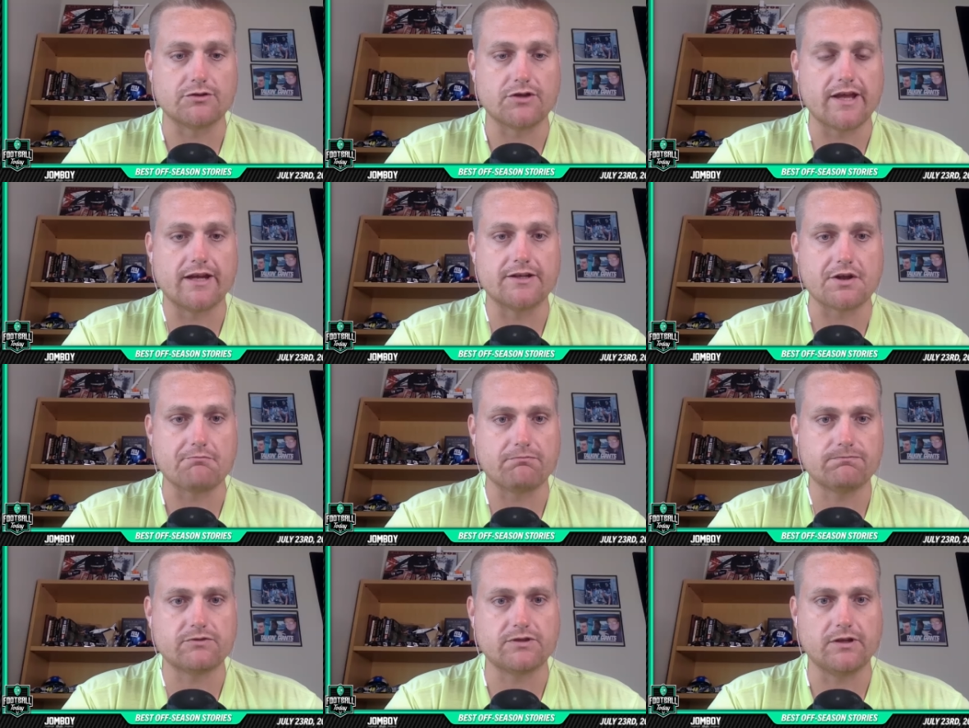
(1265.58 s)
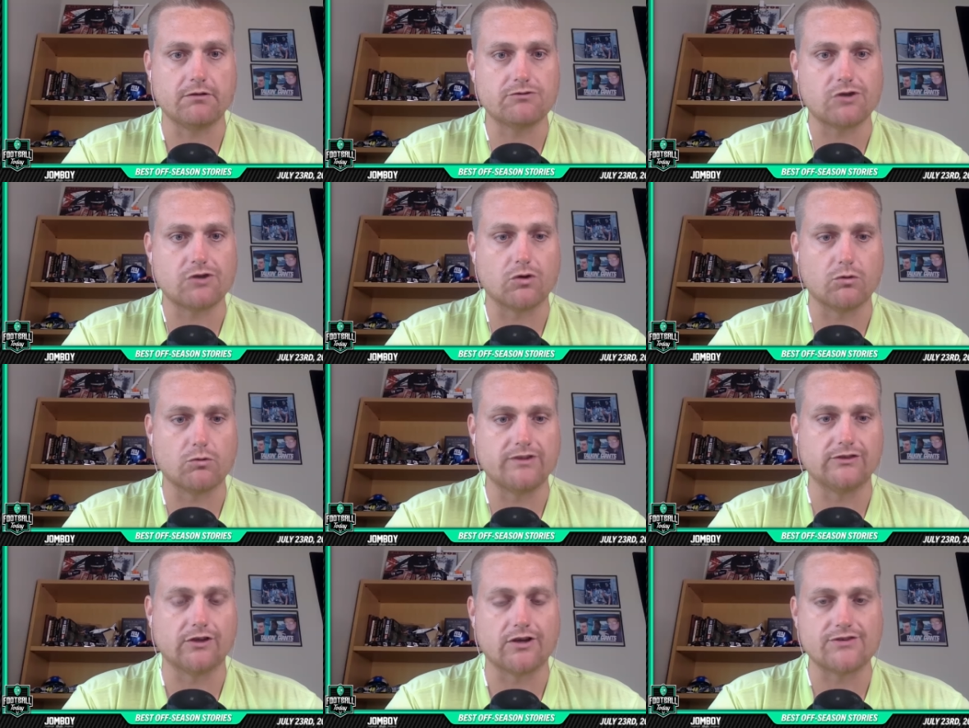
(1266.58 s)
do mm-hmm. they end mm-hmm. up? You know, total
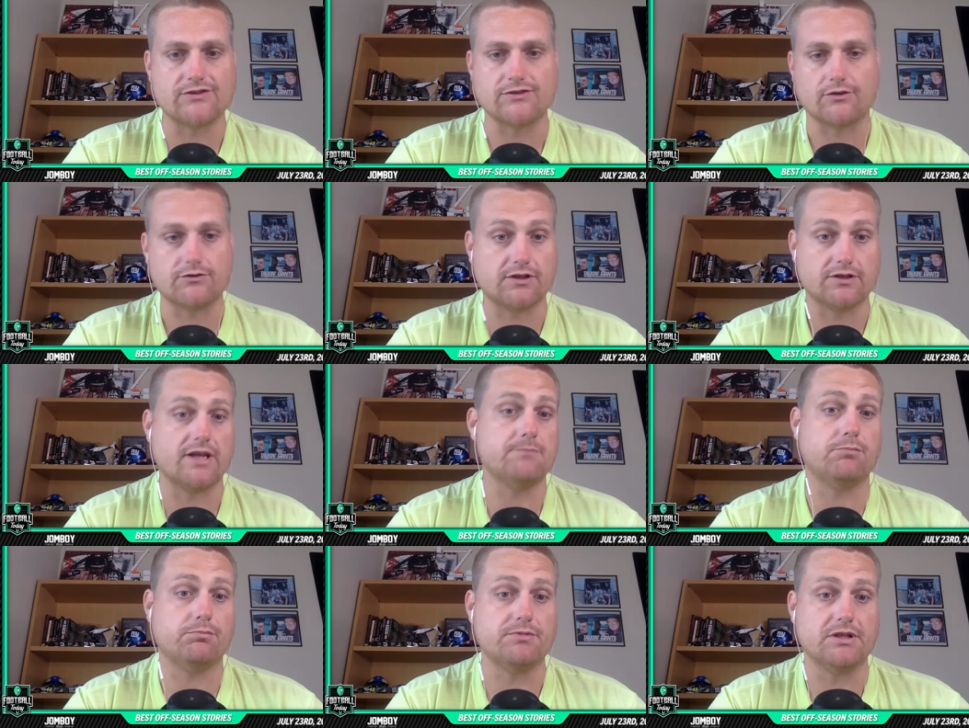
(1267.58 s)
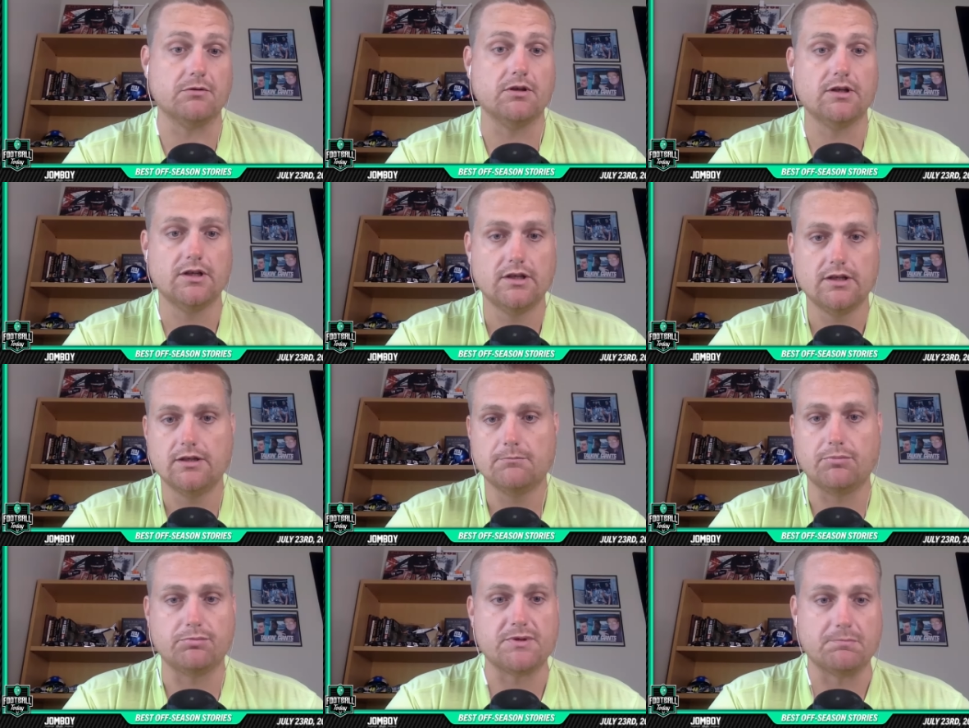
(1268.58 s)
wins losses. Or could they you know
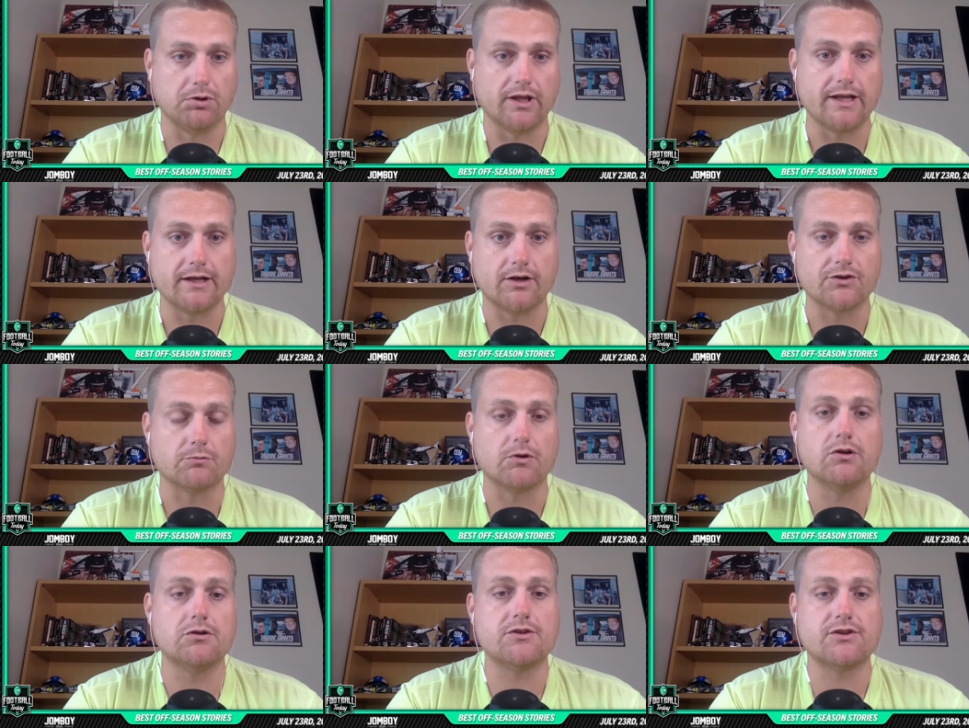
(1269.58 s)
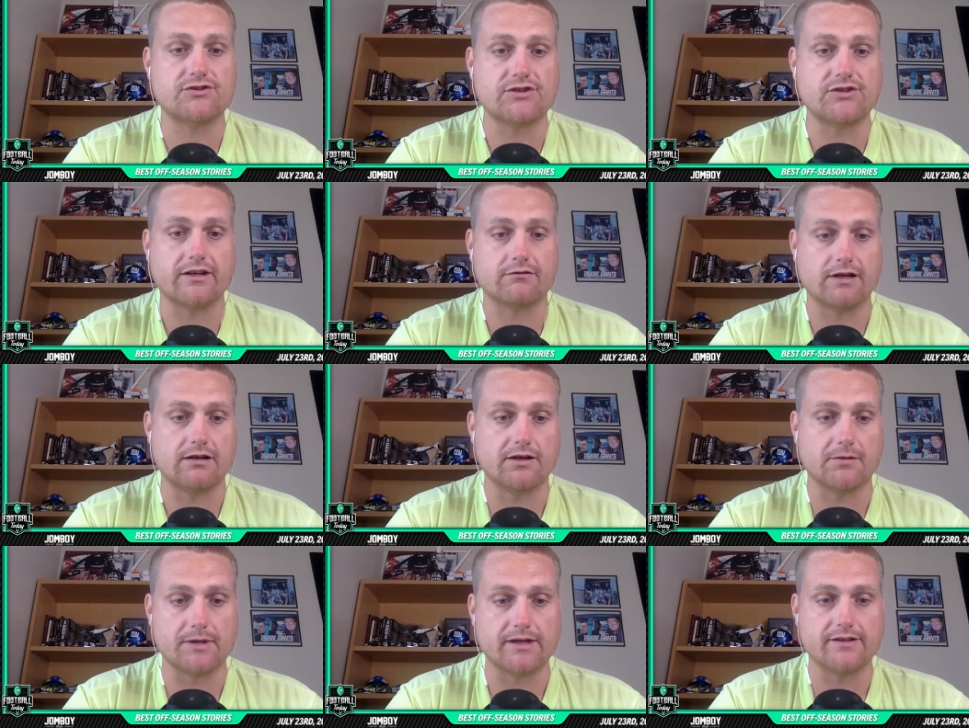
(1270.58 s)
be playing on the road in the second round
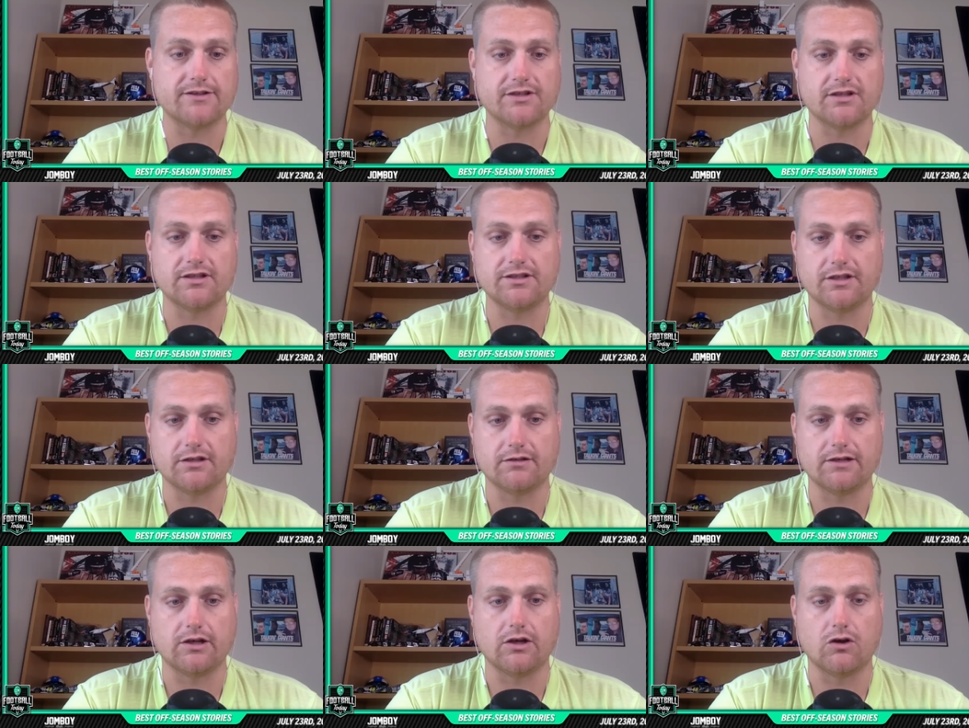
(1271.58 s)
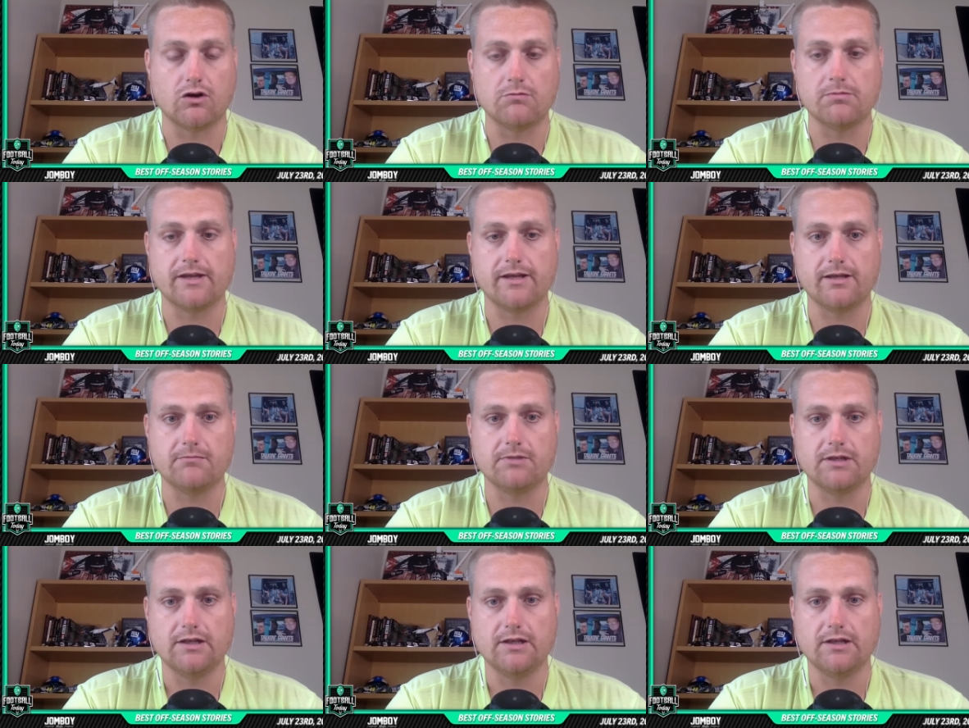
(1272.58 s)
compared to you know a, a home game?